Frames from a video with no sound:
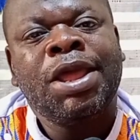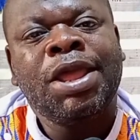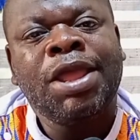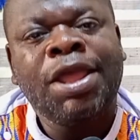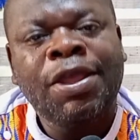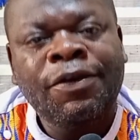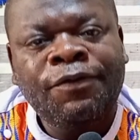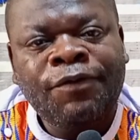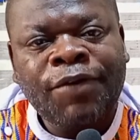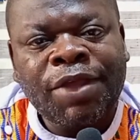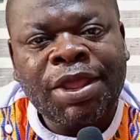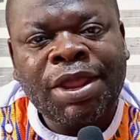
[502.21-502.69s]

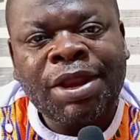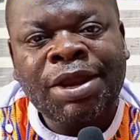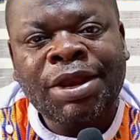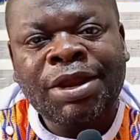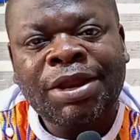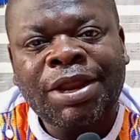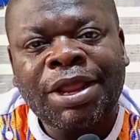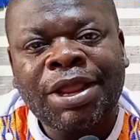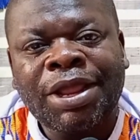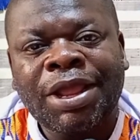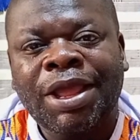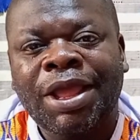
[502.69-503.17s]

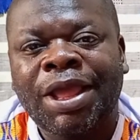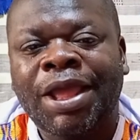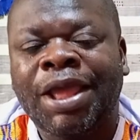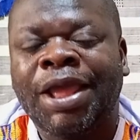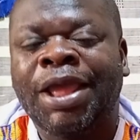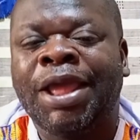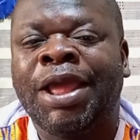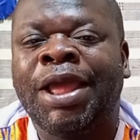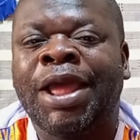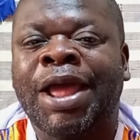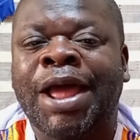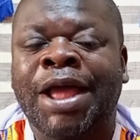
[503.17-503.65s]
Even
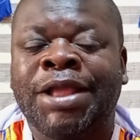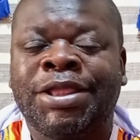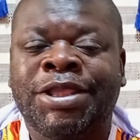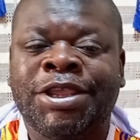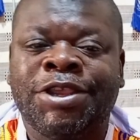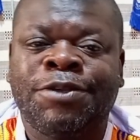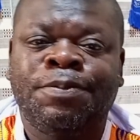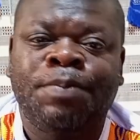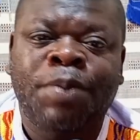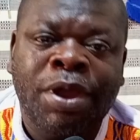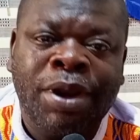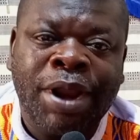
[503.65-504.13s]
at
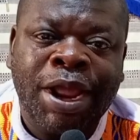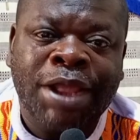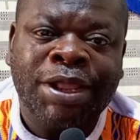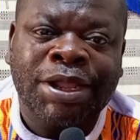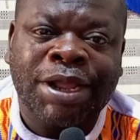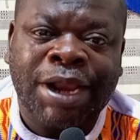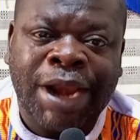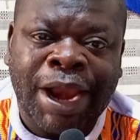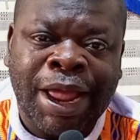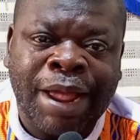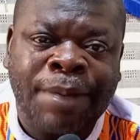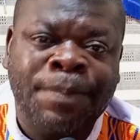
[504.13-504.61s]
his
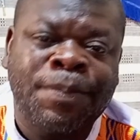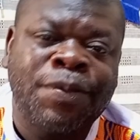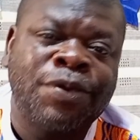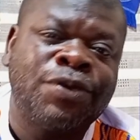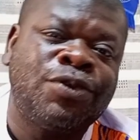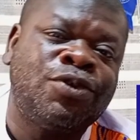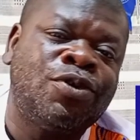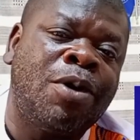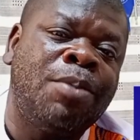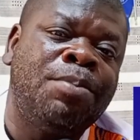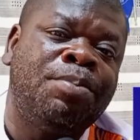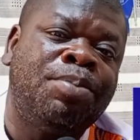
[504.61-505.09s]
parent club,
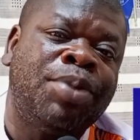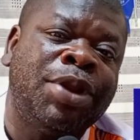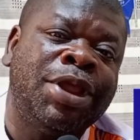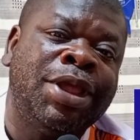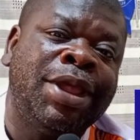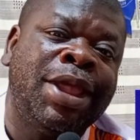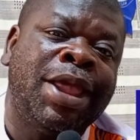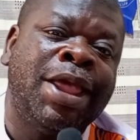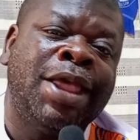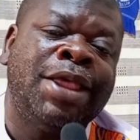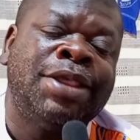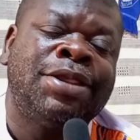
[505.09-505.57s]
some
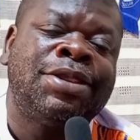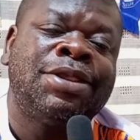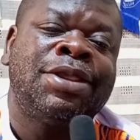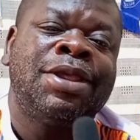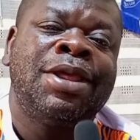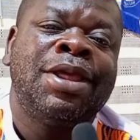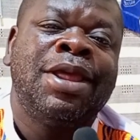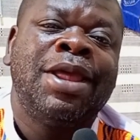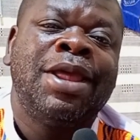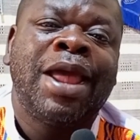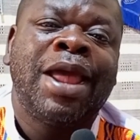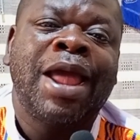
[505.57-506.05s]
players
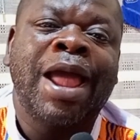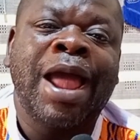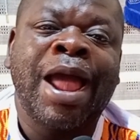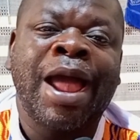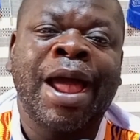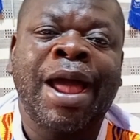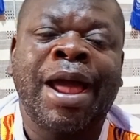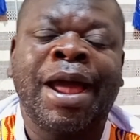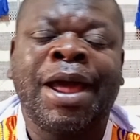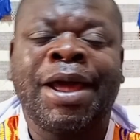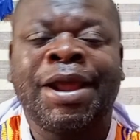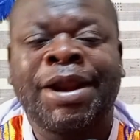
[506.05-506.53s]

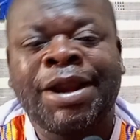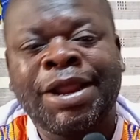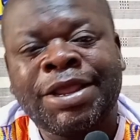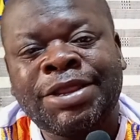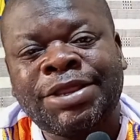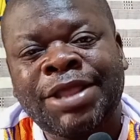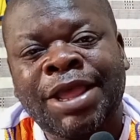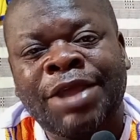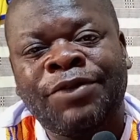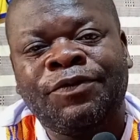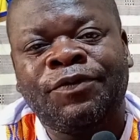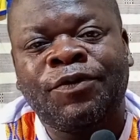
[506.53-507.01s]
are
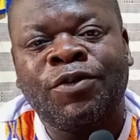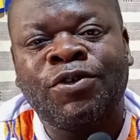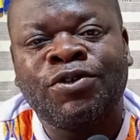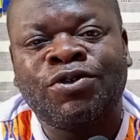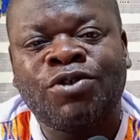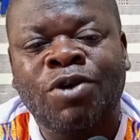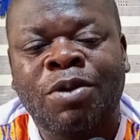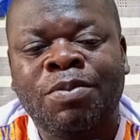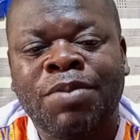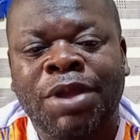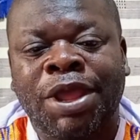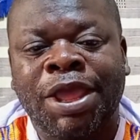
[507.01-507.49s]
rested for
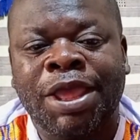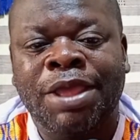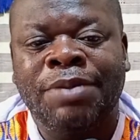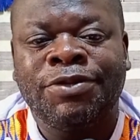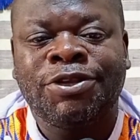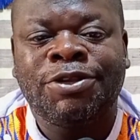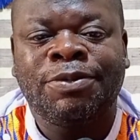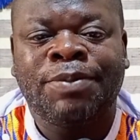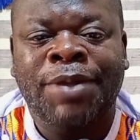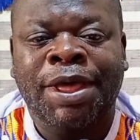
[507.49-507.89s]
some games.